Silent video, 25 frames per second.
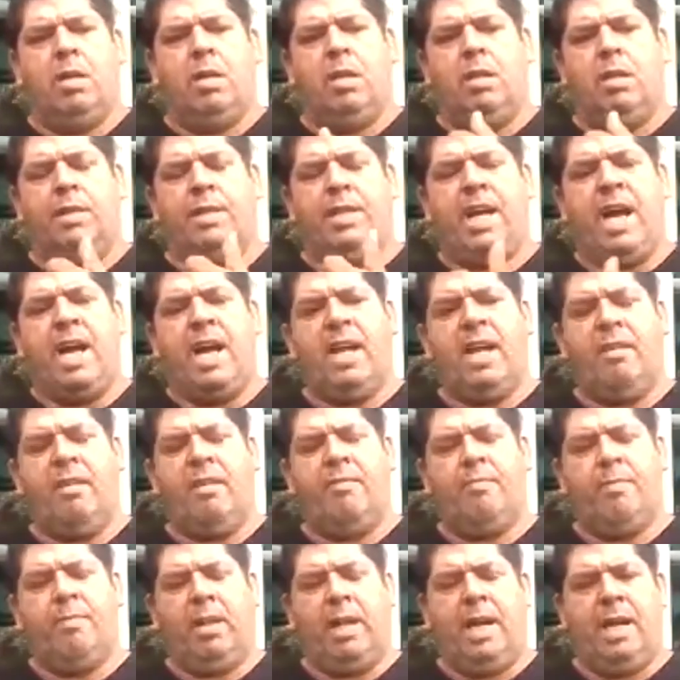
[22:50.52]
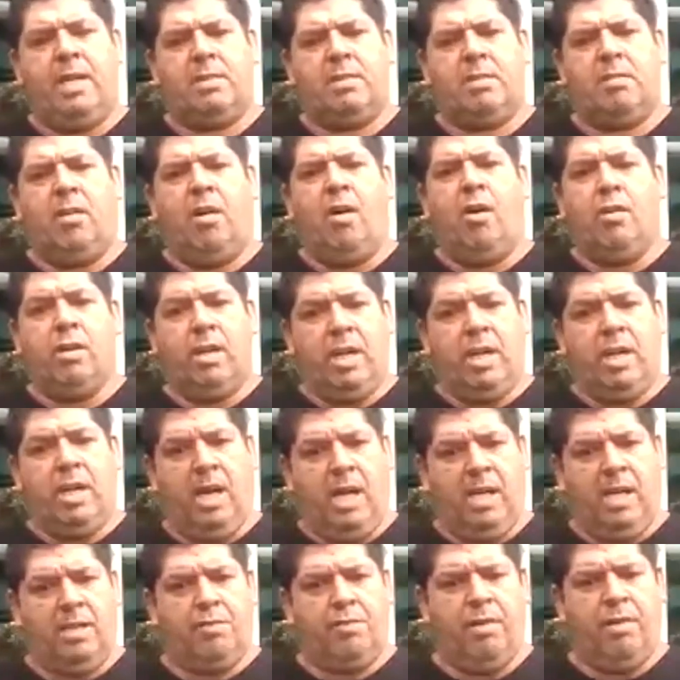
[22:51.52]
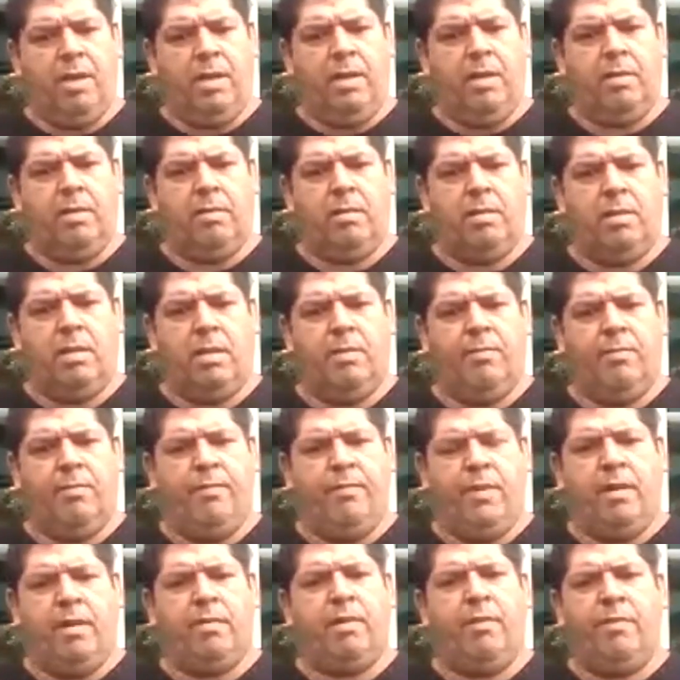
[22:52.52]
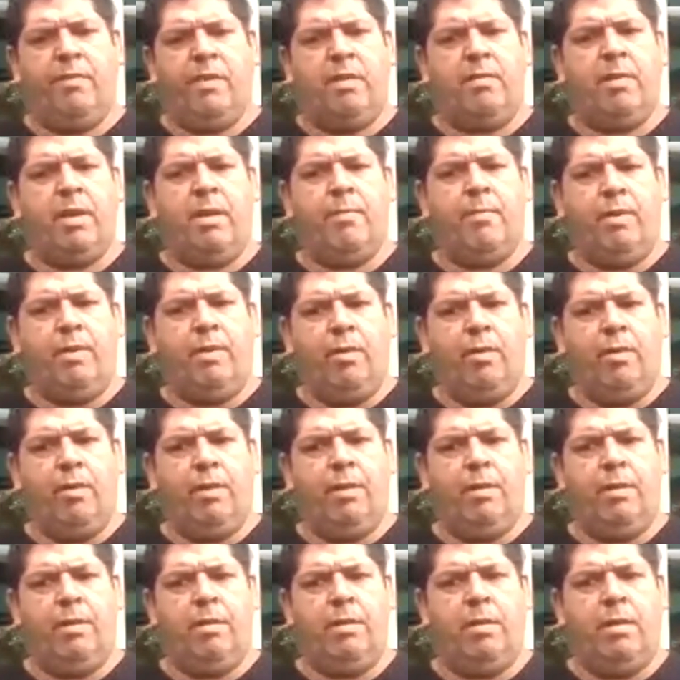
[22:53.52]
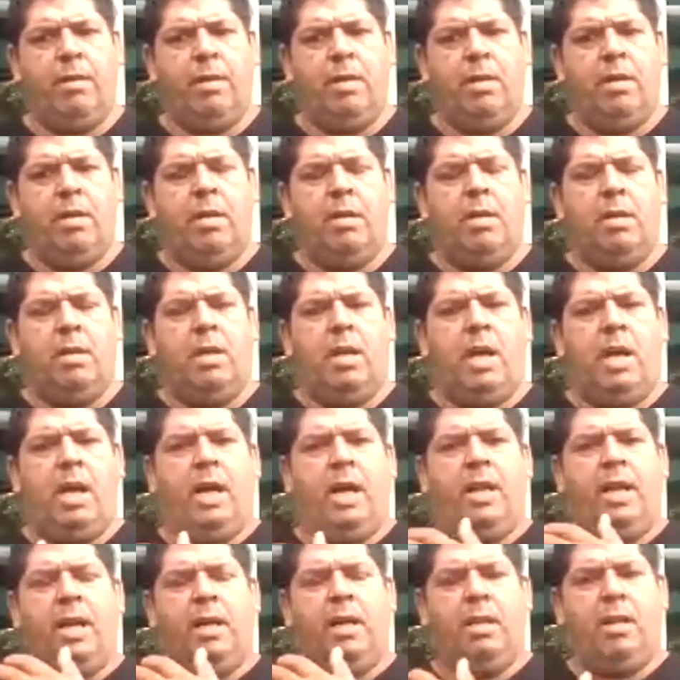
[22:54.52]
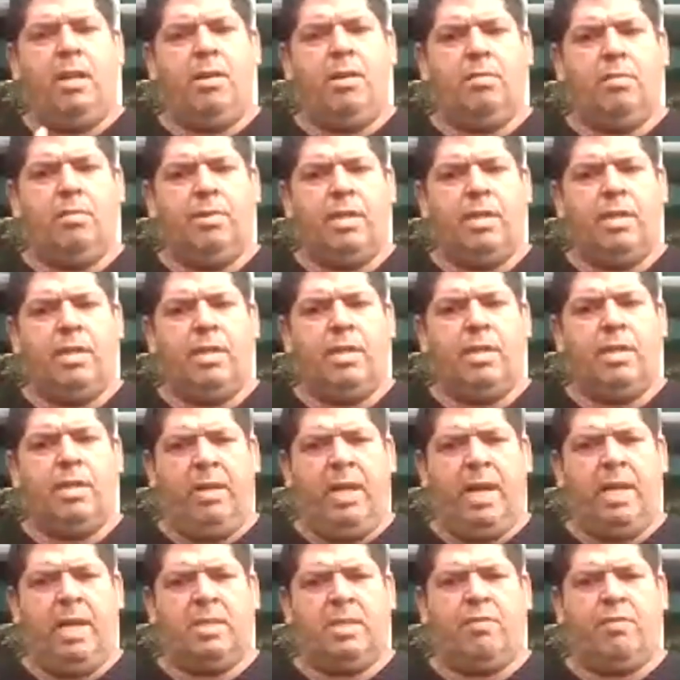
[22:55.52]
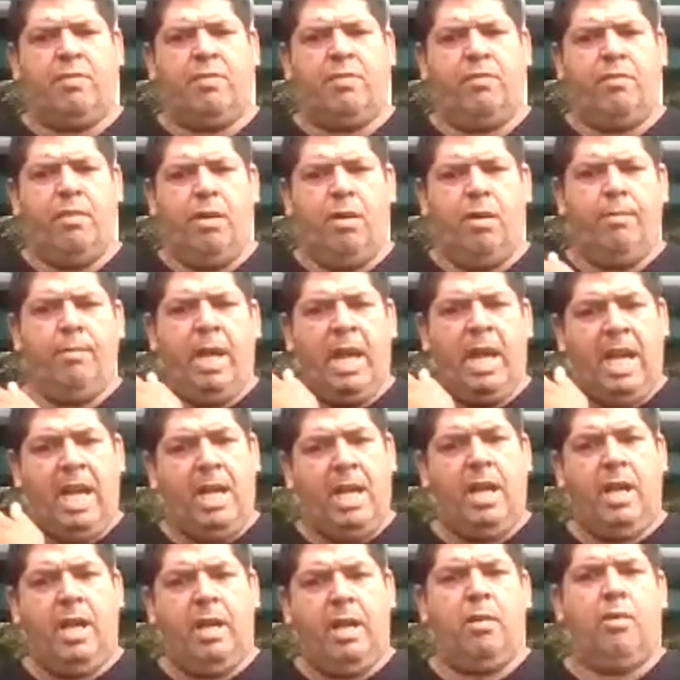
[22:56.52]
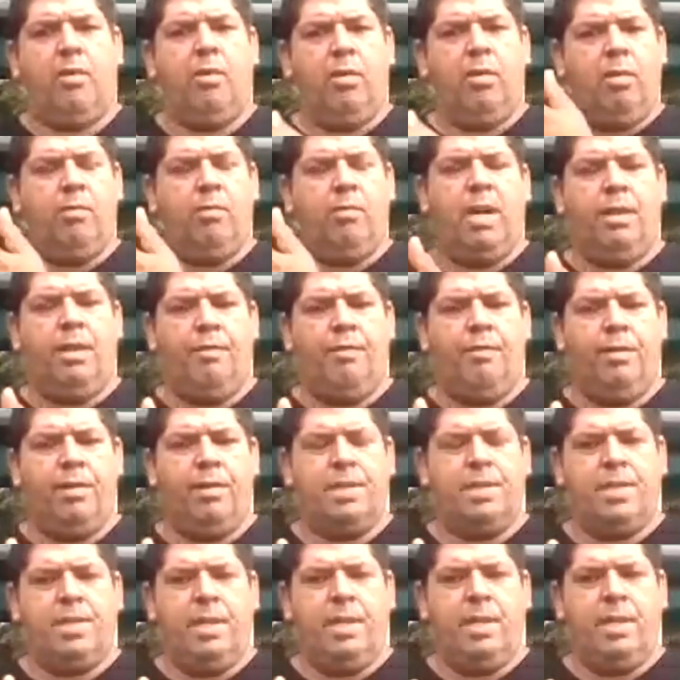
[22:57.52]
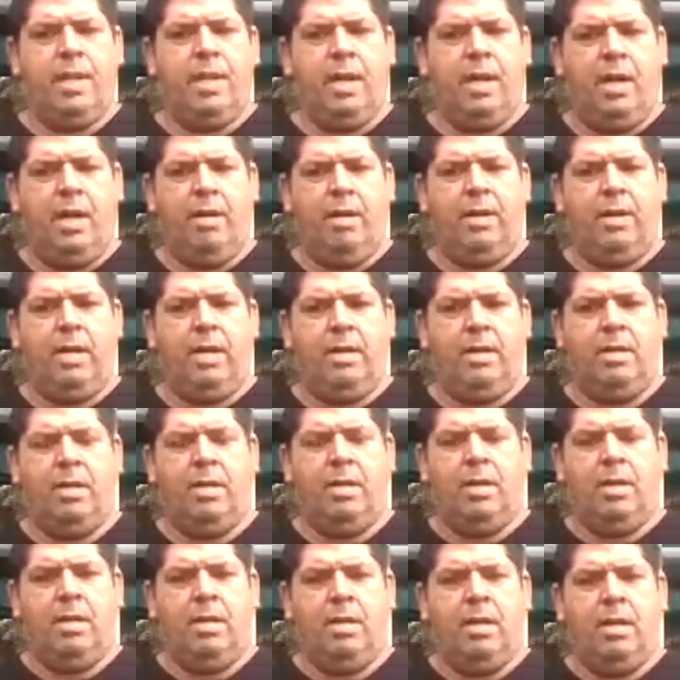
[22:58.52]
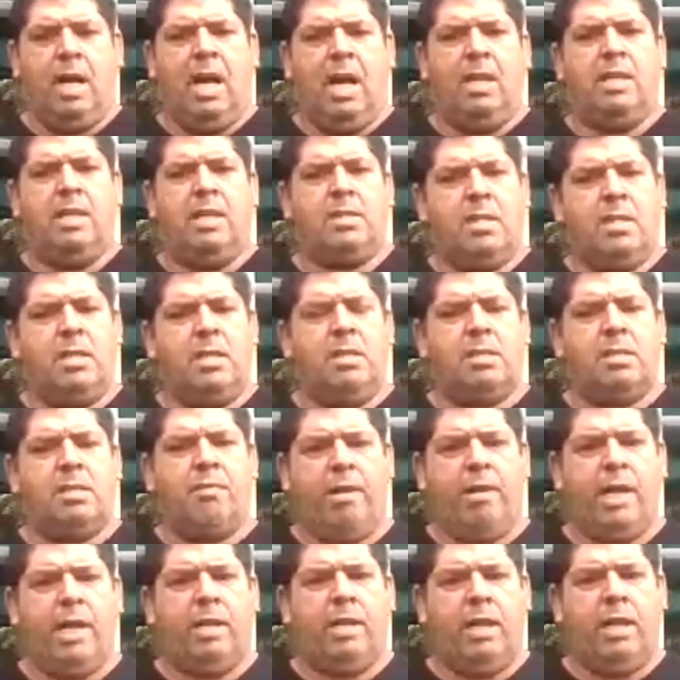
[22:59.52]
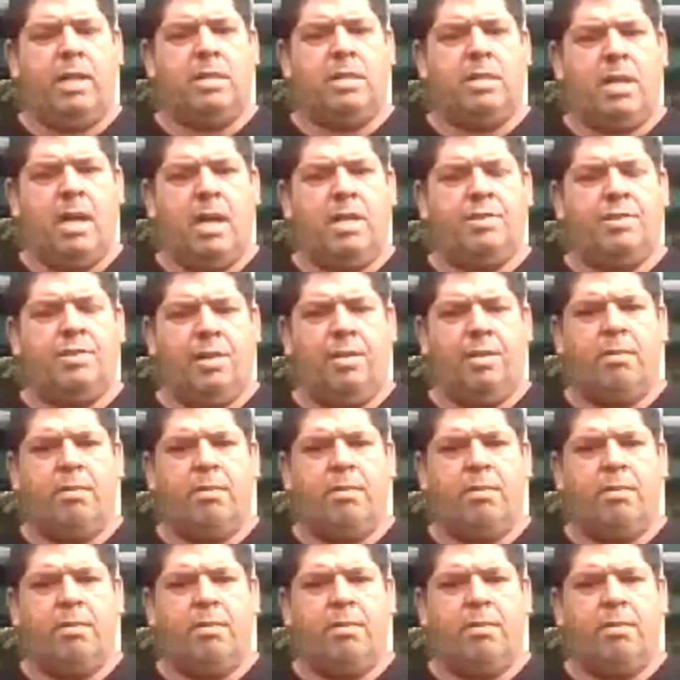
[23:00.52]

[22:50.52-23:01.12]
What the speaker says: native plants on country. Very, very important. And our local native plants from here all the way through to Sydney Harbour are listed as critically endangered,